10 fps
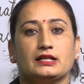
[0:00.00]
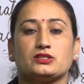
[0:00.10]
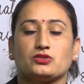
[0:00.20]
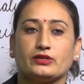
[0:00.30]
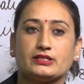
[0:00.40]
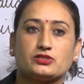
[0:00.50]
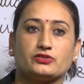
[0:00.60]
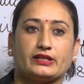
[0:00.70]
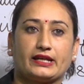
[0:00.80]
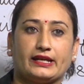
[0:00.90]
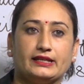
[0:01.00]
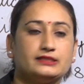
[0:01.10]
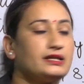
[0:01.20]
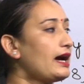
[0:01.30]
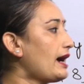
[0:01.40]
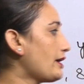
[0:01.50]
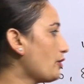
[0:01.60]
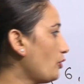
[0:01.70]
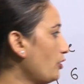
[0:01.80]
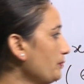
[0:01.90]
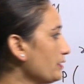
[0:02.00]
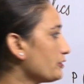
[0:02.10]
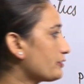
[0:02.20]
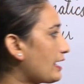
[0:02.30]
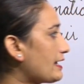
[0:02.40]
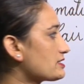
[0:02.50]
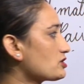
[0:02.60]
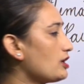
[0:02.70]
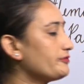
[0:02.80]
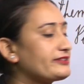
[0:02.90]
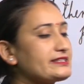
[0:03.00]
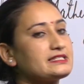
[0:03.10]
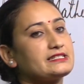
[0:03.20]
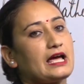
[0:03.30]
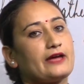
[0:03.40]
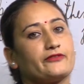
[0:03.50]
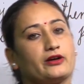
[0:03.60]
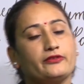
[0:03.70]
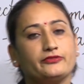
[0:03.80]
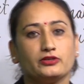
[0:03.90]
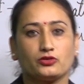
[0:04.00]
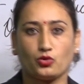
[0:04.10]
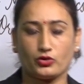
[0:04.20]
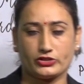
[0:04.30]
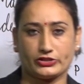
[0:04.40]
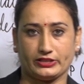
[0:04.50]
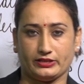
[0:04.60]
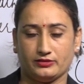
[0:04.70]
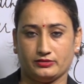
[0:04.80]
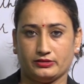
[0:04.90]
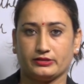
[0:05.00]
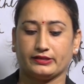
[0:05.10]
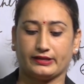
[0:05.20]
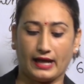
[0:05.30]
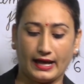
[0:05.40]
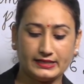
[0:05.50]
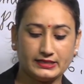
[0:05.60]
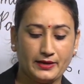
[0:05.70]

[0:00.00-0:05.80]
So, student, I hope you can solve this type of question. Right?